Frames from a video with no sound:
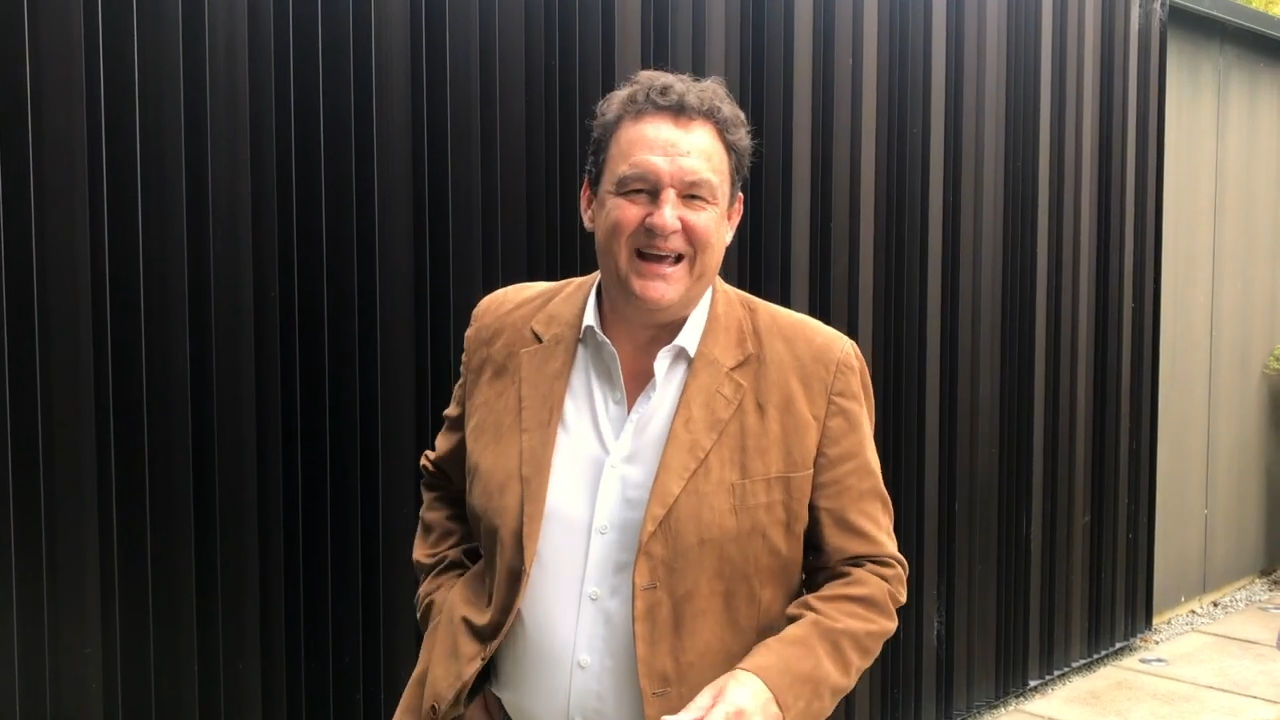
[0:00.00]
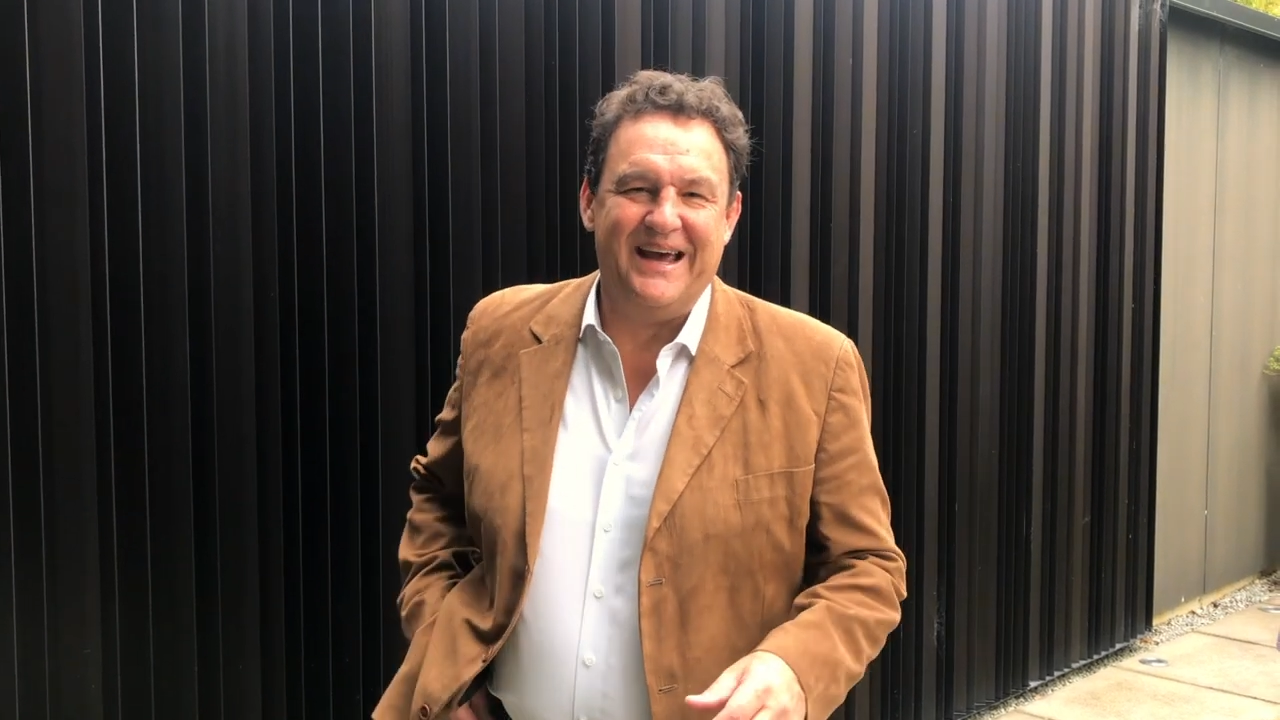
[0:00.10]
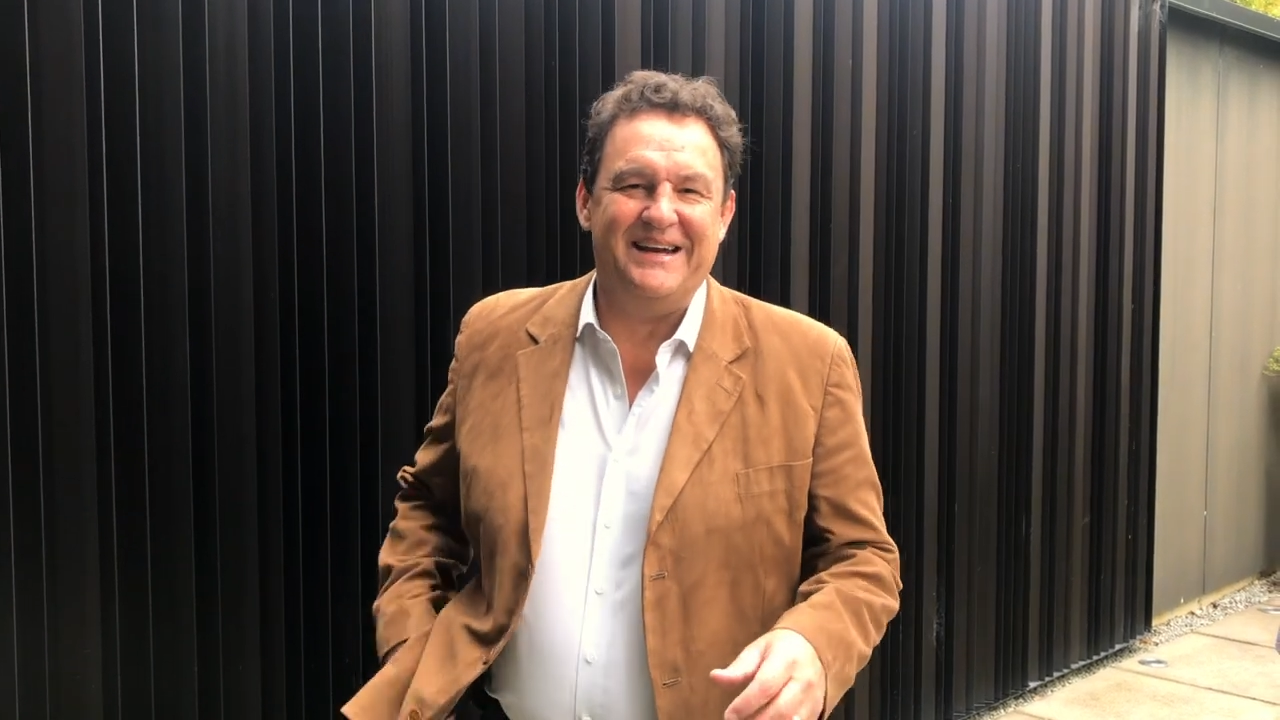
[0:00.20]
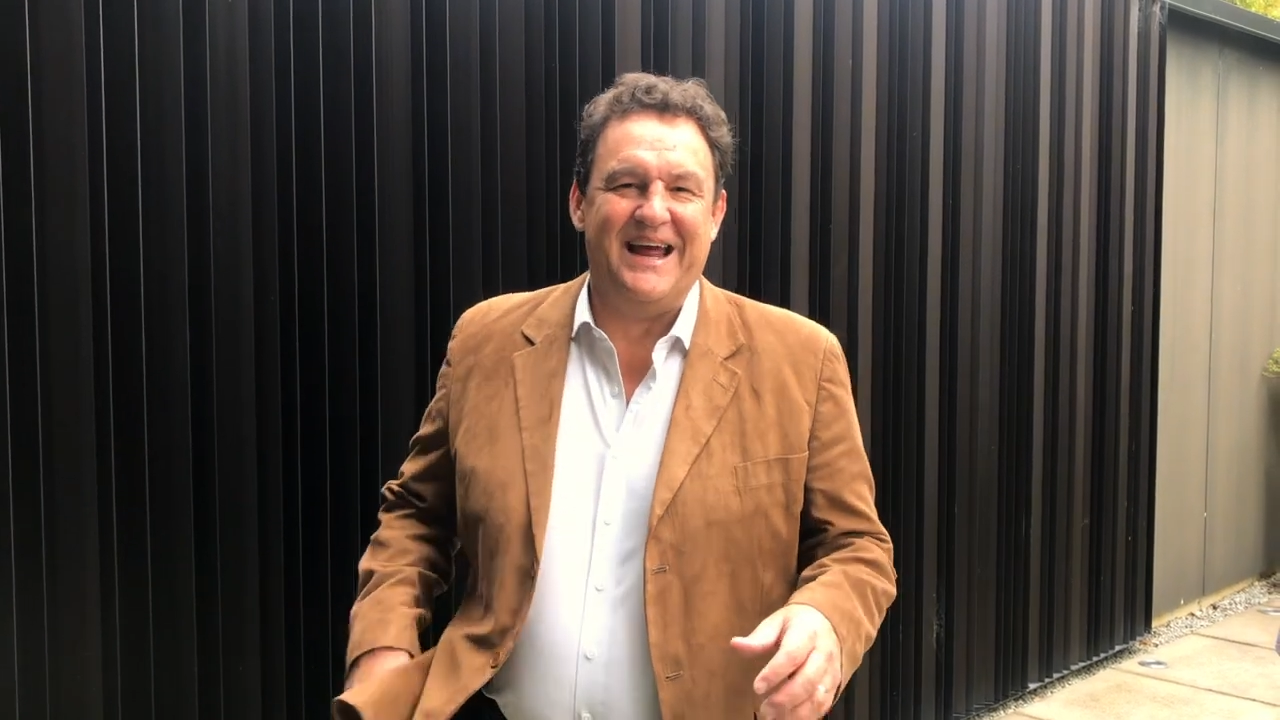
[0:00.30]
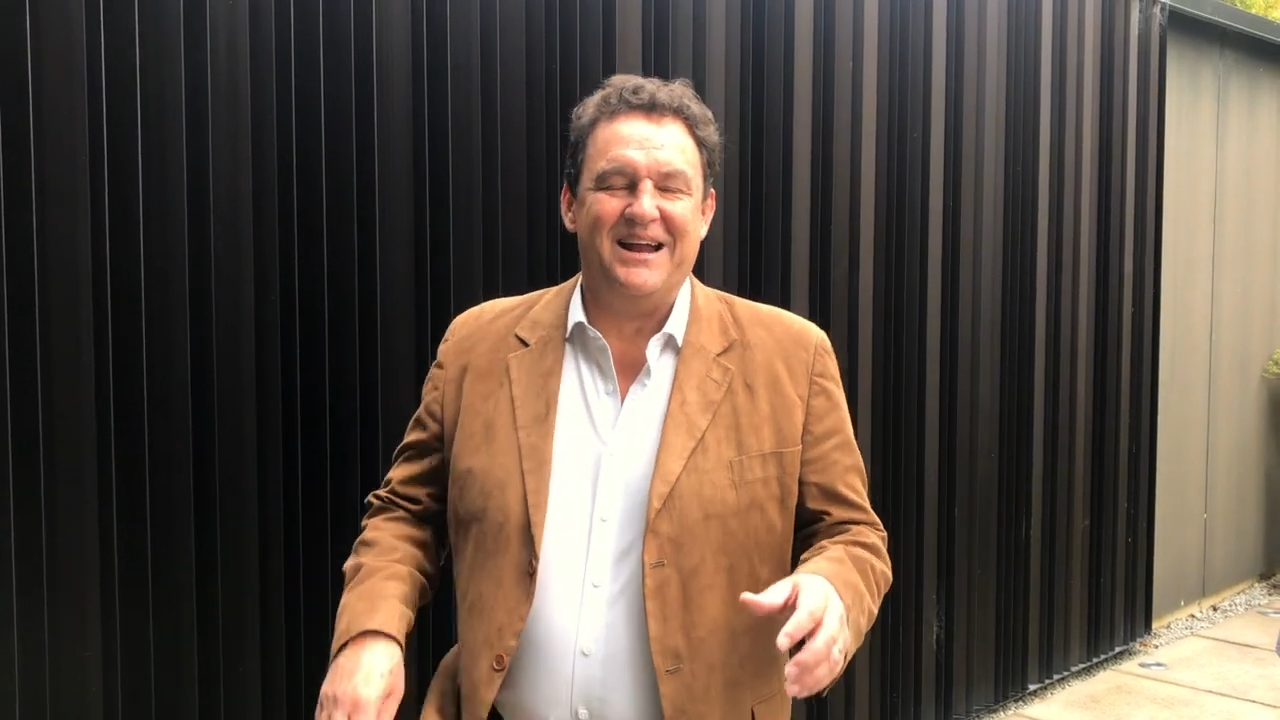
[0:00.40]

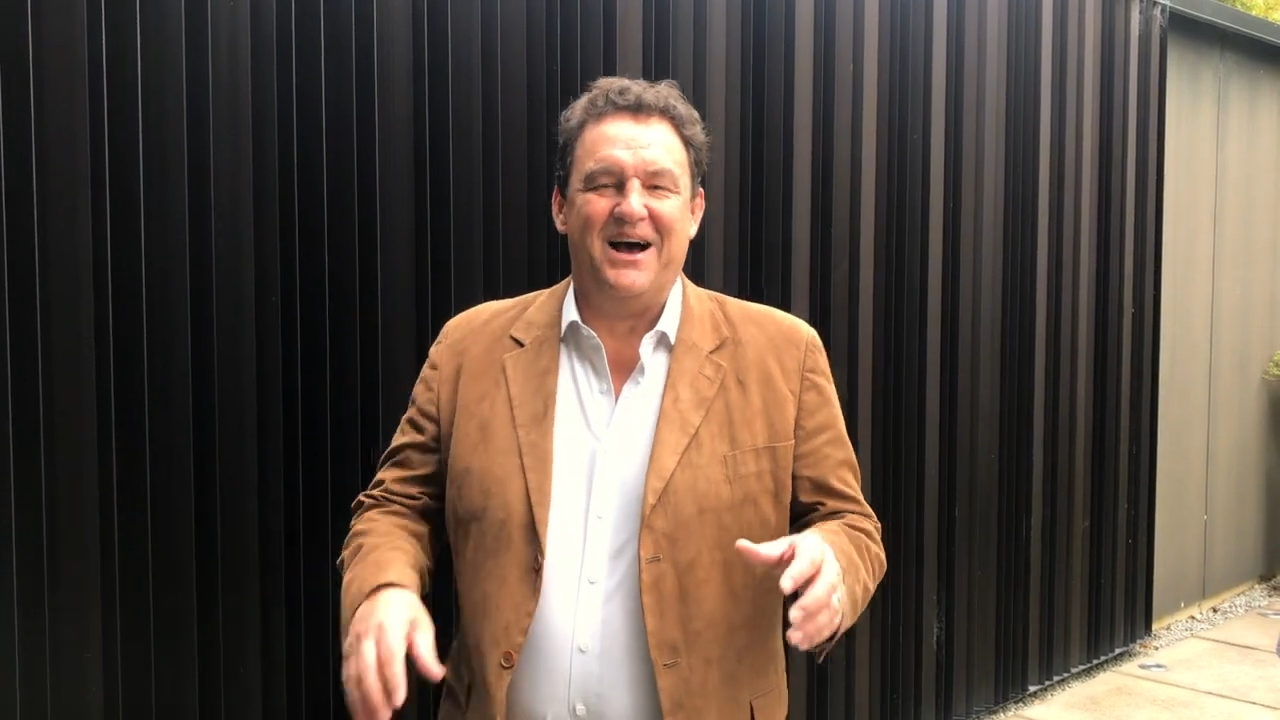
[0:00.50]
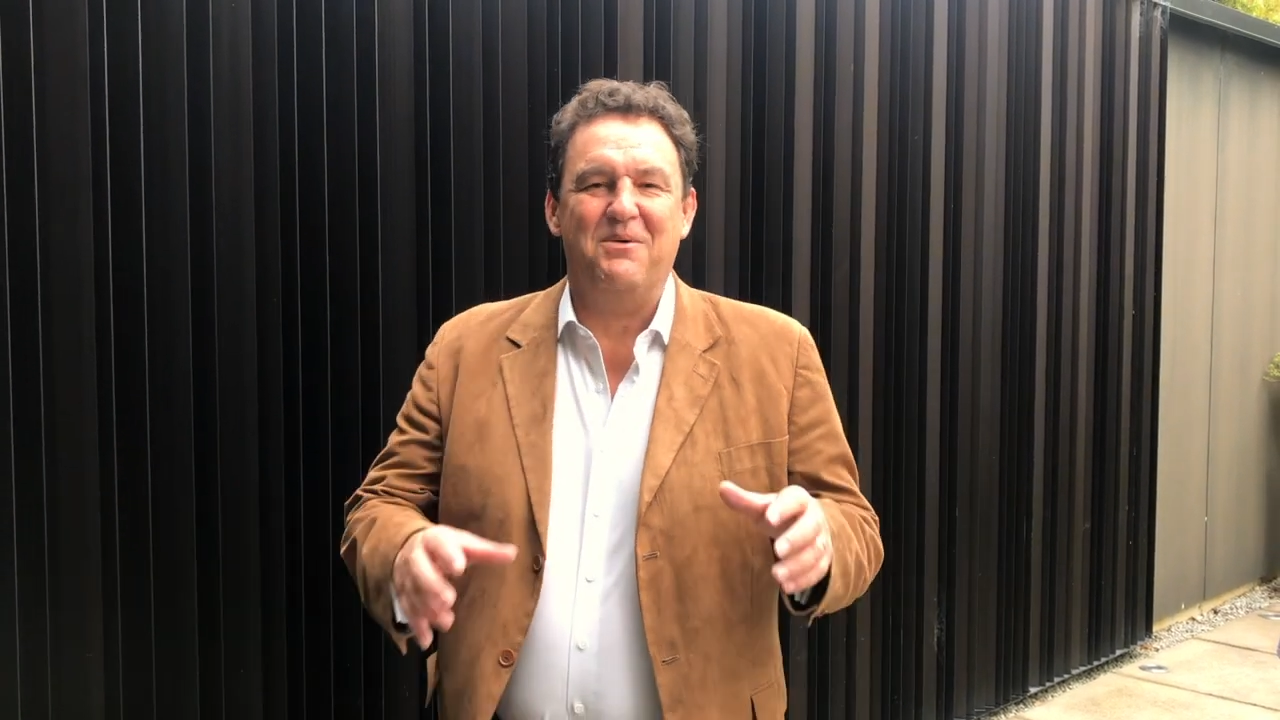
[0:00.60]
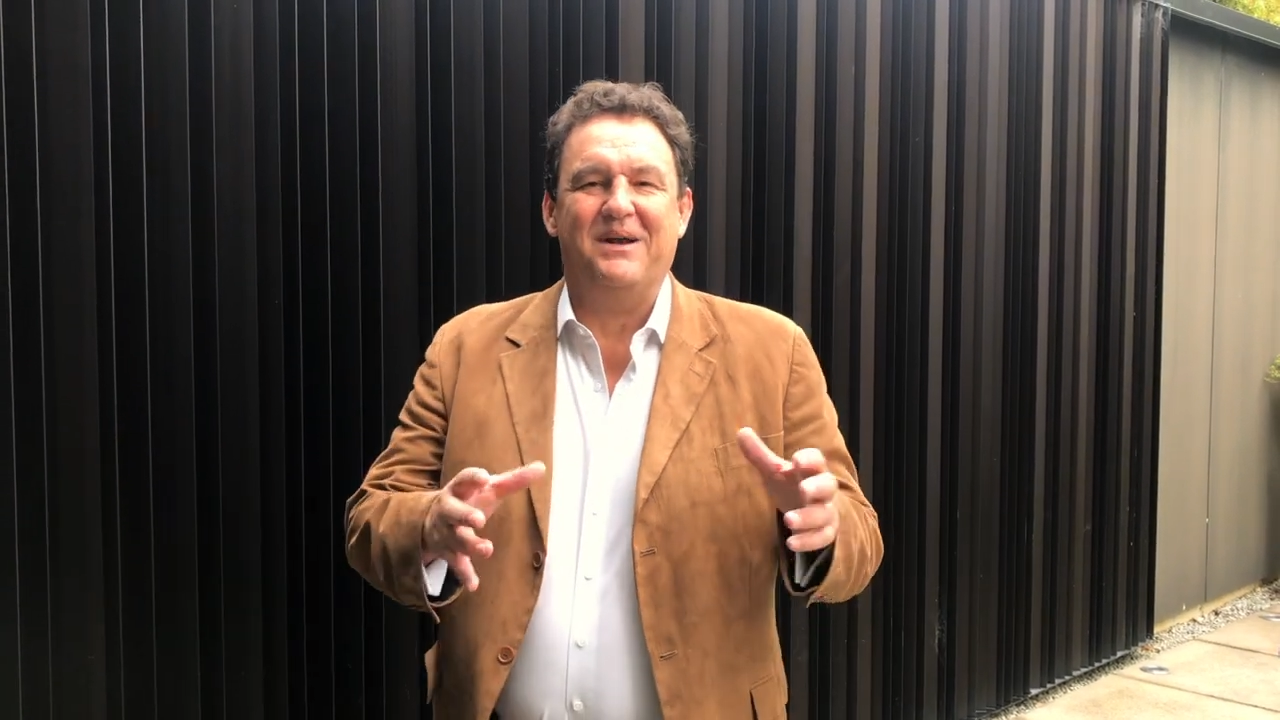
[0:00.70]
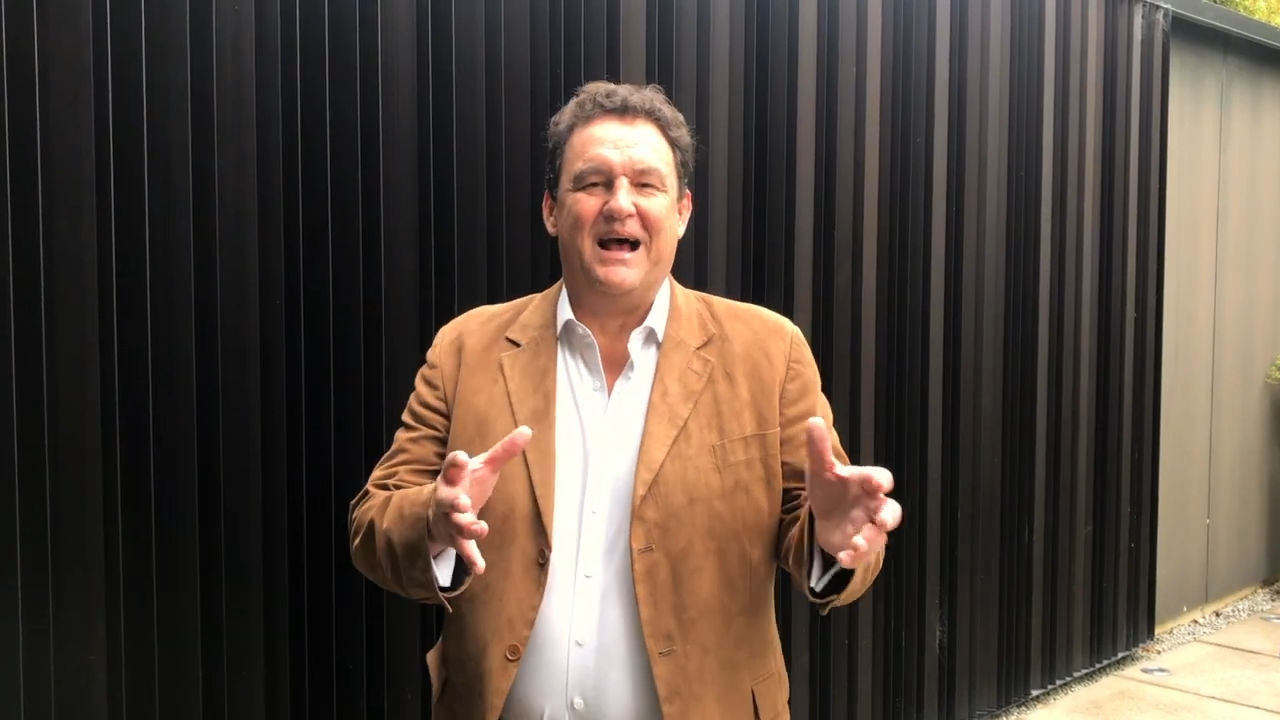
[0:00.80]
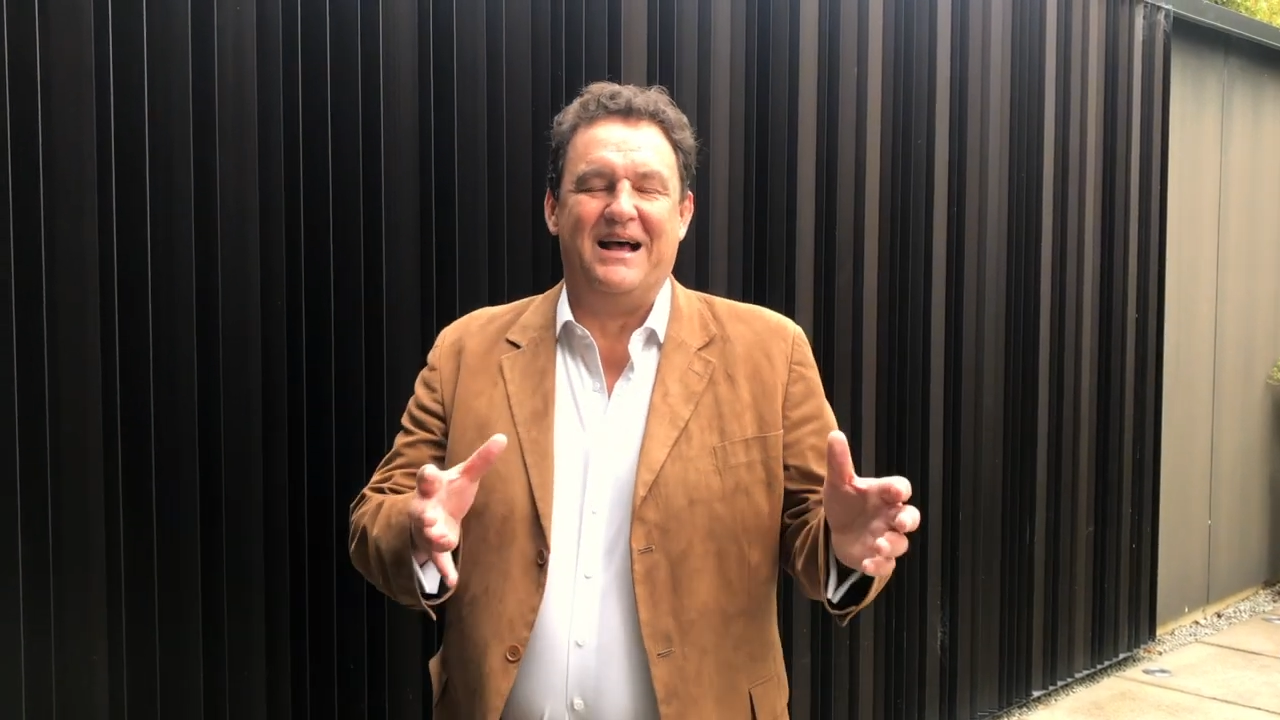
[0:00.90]
Ed and I
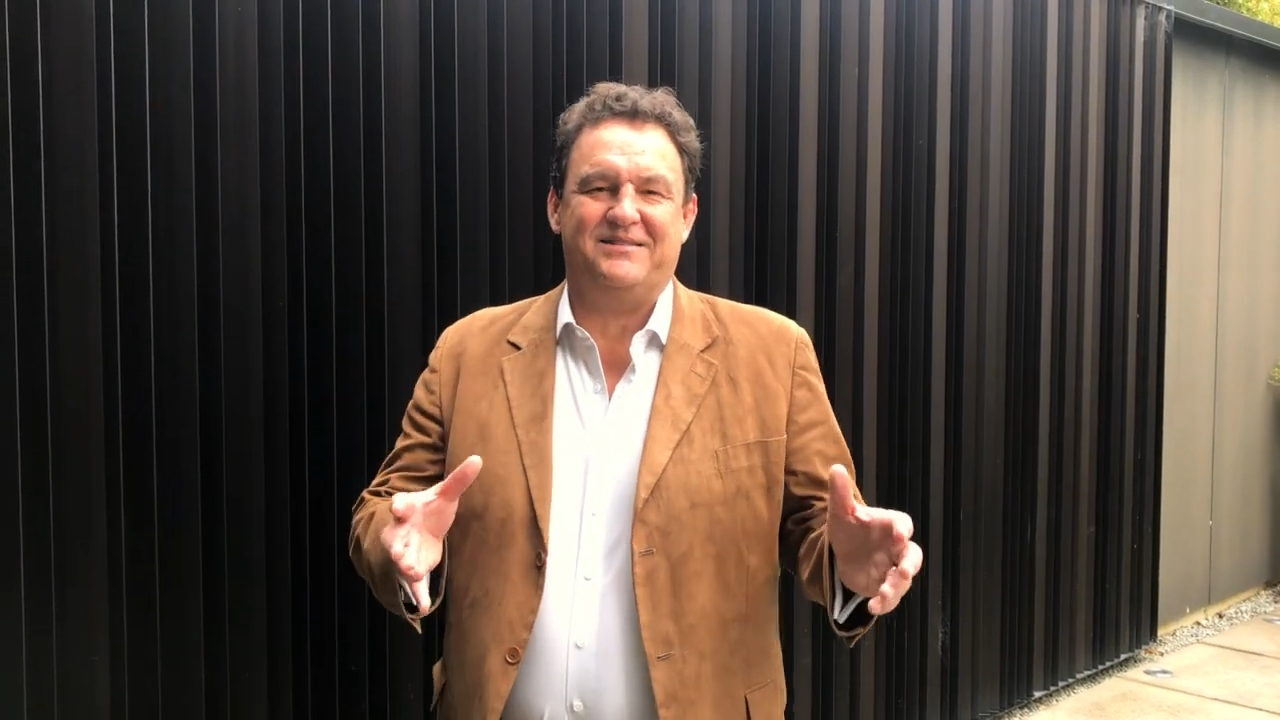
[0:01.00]
want to